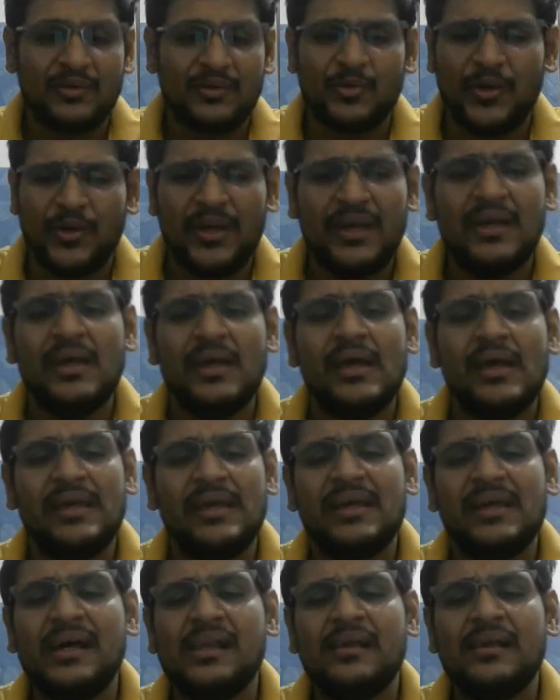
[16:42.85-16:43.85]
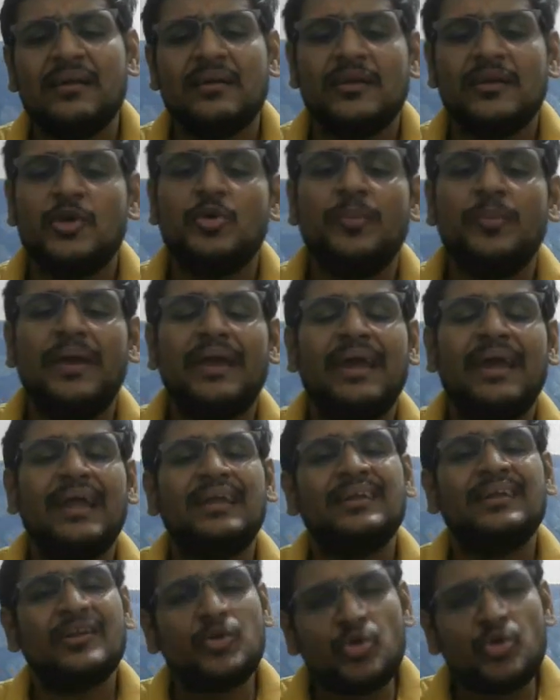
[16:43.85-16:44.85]
Okay, here you may get
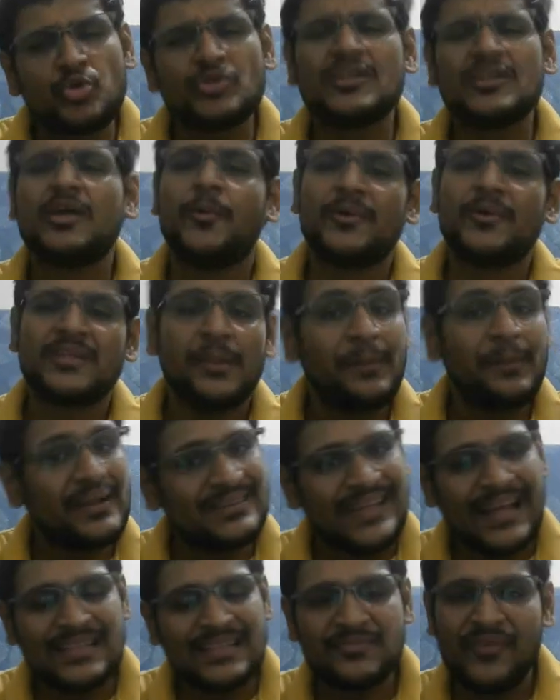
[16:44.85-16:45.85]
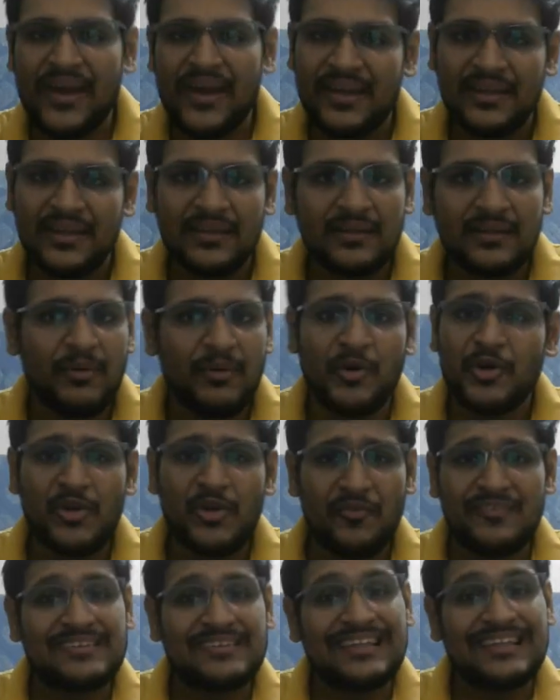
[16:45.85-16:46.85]
2 to 3 questions, but that's fine because
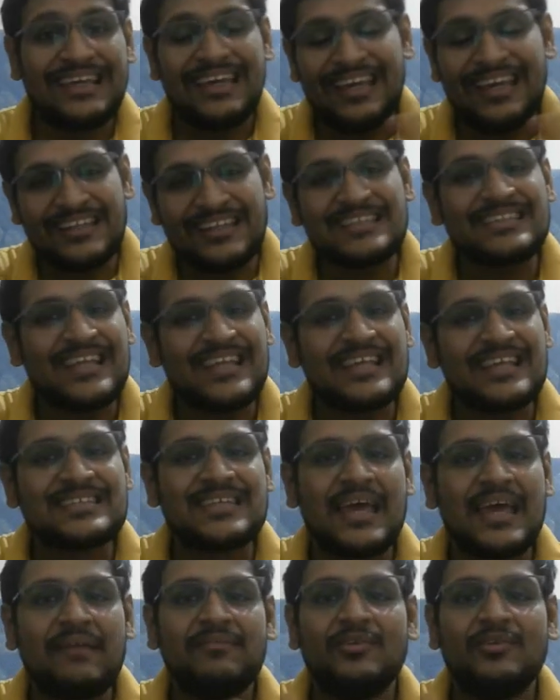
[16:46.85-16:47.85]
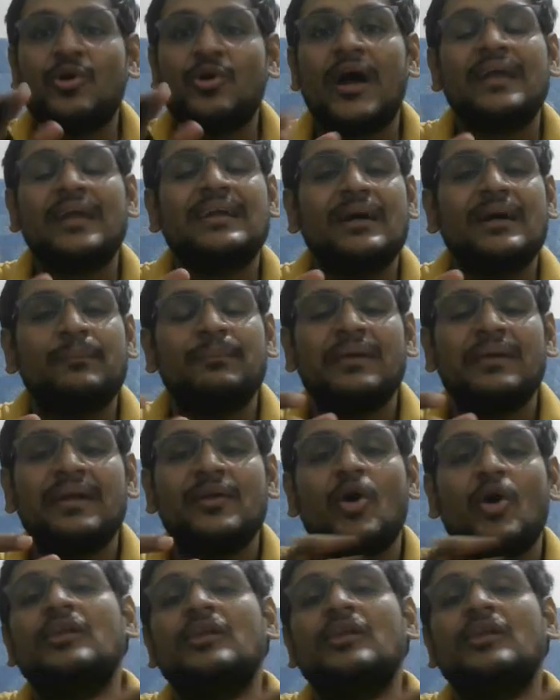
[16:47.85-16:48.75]
obviously in this less time you can't complete all